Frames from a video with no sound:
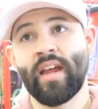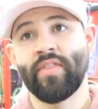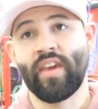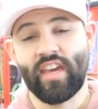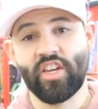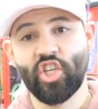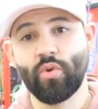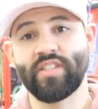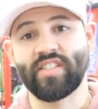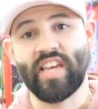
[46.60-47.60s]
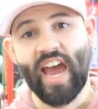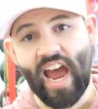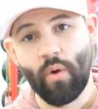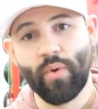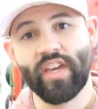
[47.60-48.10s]
the issue is
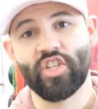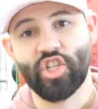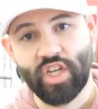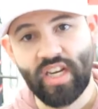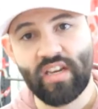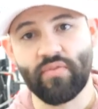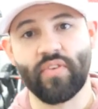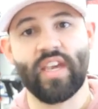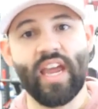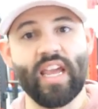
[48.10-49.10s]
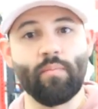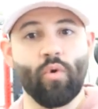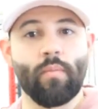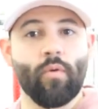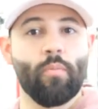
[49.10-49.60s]
how we achieve getting
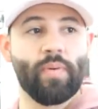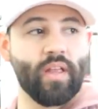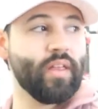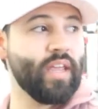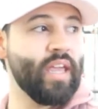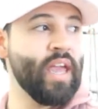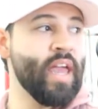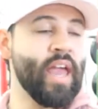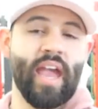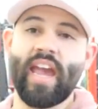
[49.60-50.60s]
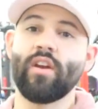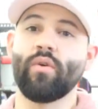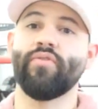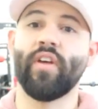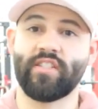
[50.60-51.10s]
more mobility and
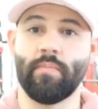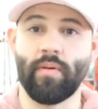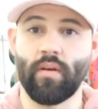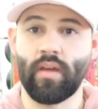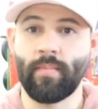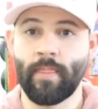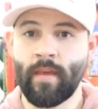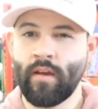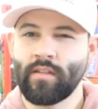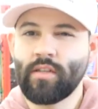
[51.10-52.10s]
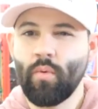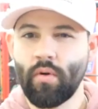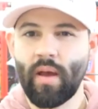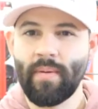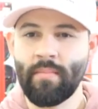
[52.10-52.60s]
or flexibility. So what
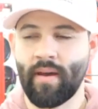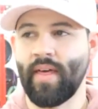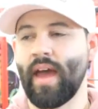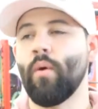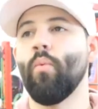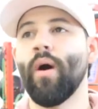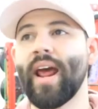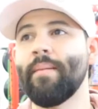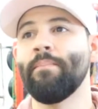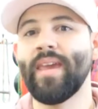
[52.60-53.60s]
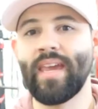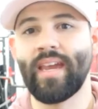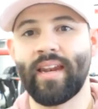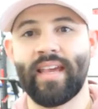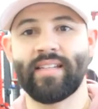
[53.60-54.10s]
do I mean by that? What I
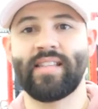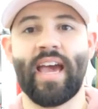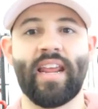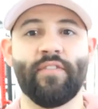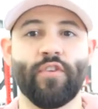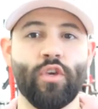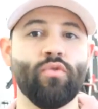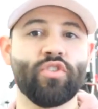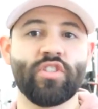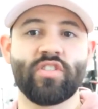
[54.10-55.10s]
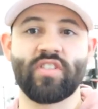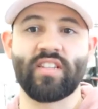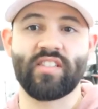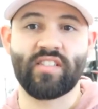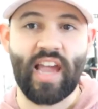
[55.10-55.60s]
mean is that if you
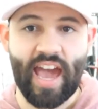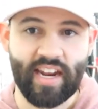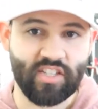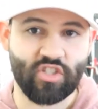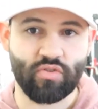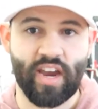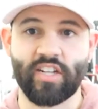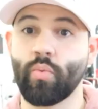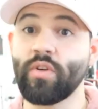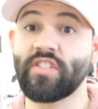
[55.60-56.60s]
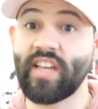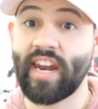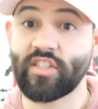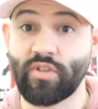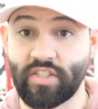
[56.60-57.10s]
just static stretch, what's
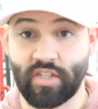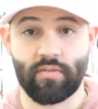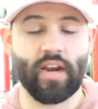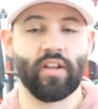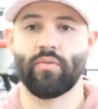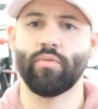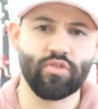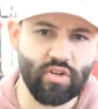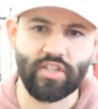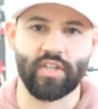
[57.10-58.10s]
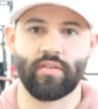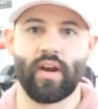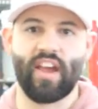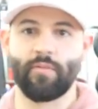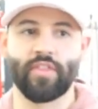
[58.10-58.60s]
static stretching, right? You're like, well, stretching,
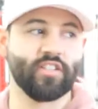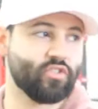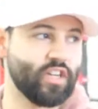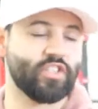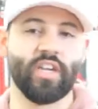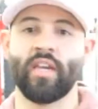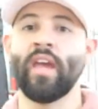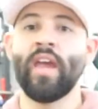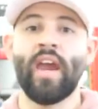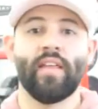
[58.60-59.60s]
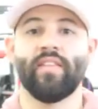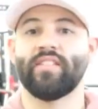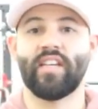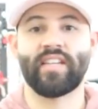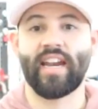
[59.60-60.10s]
right? Everything's stretching, and then they
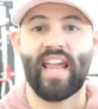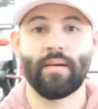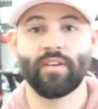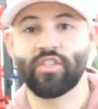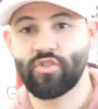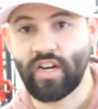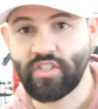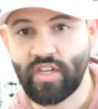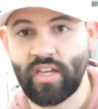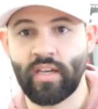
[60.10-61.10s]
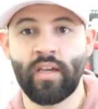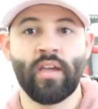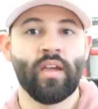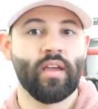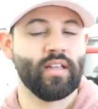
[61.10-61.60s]
say dynamic stretching,
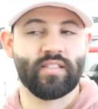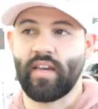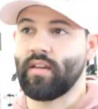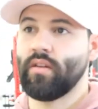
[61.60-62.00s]
and it's like,